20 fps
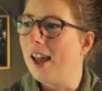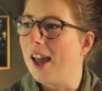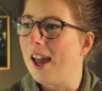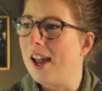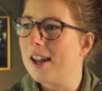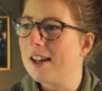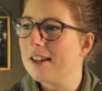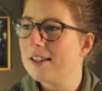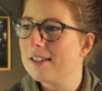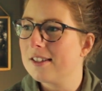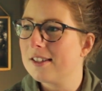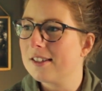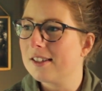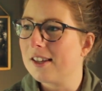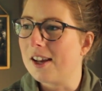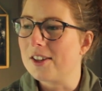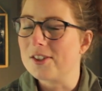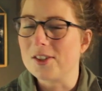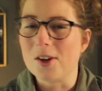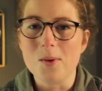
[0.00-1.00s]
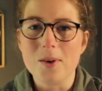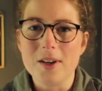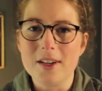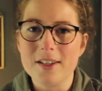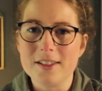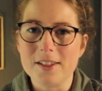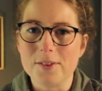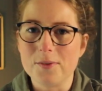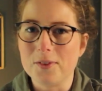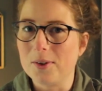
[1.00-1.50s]
And as
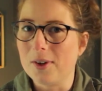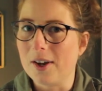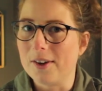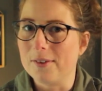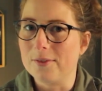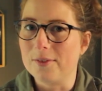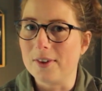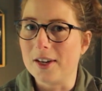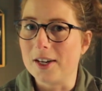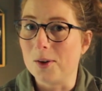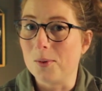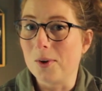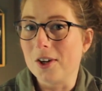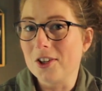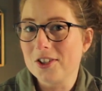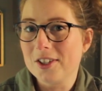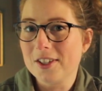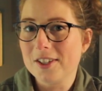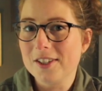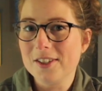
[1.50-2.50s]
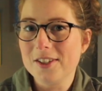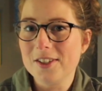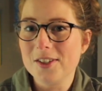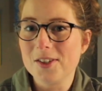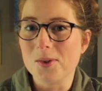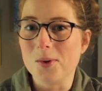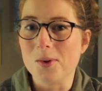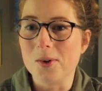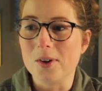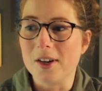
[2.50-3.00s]
always, if you have any questions
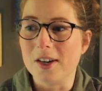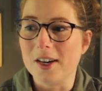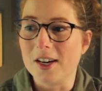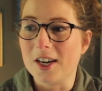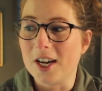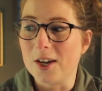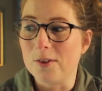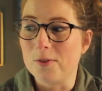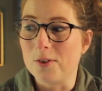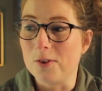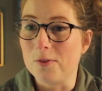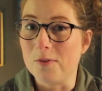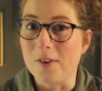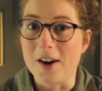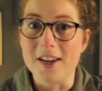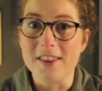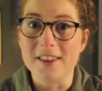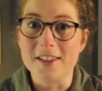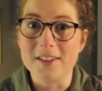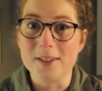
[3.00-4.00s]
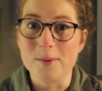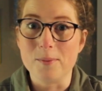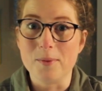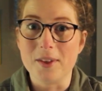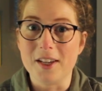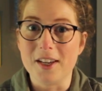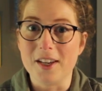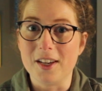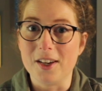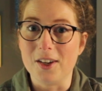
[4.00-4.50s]
or if you find that
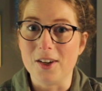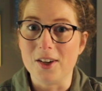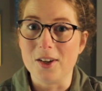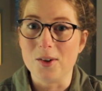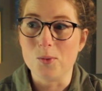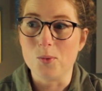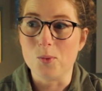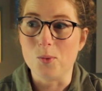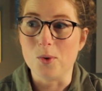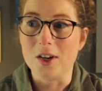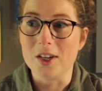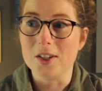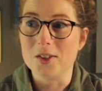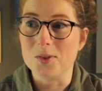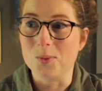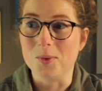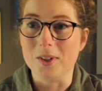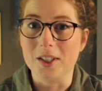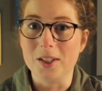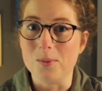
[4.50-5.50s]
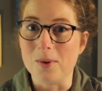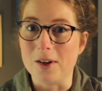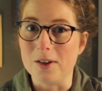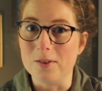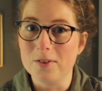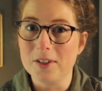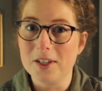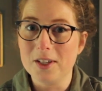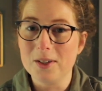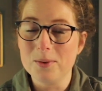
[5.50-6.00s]
something works really
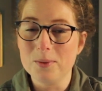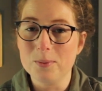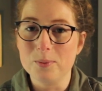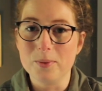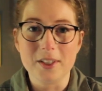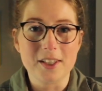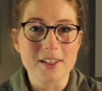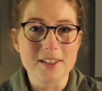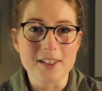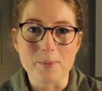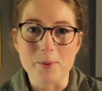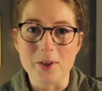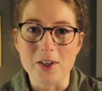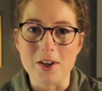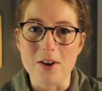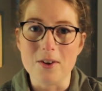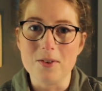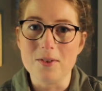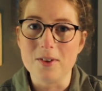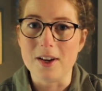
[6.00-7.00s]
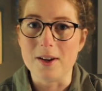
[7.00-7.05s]
well for you, please let me know.